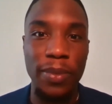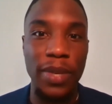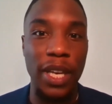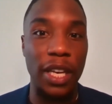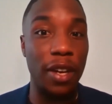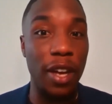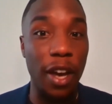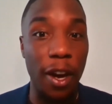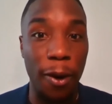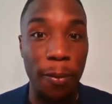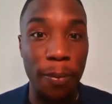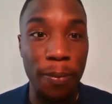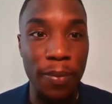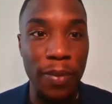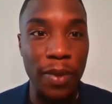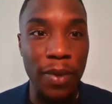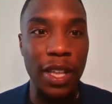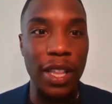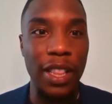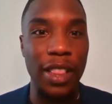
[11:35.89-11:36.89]
Like, no,
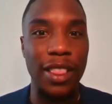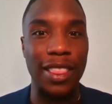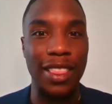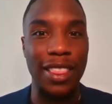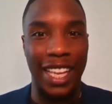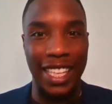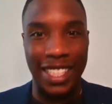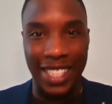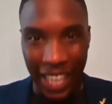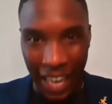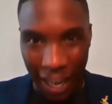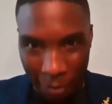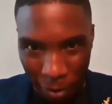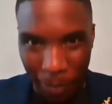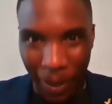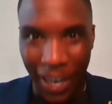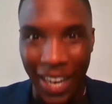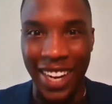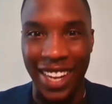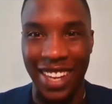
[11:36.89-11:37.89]
let's get
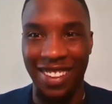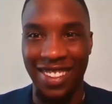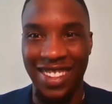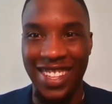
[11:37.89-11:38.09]
everybody.